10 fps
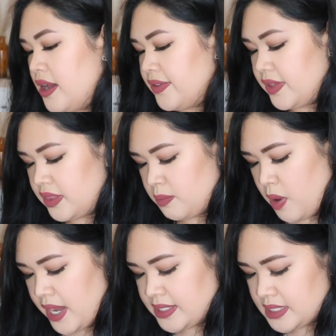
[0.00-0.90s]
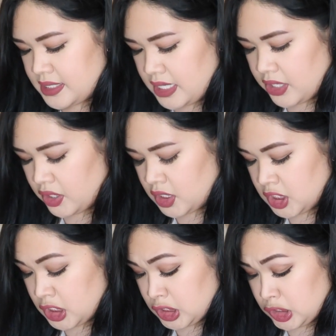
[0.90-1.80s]
I think the price is here.
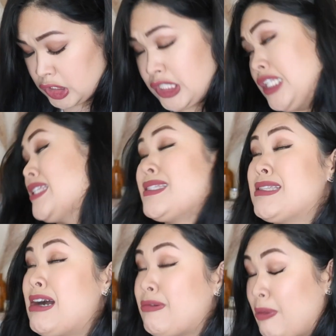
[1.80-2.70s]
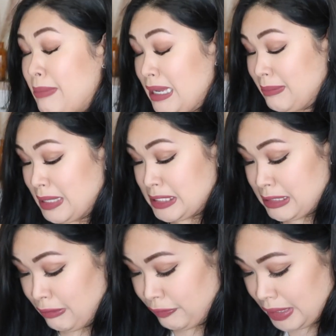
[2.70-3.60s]
Oh, let's not remind
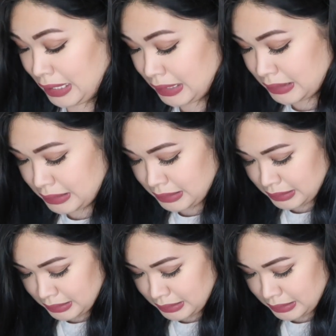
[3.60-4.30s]
myself again.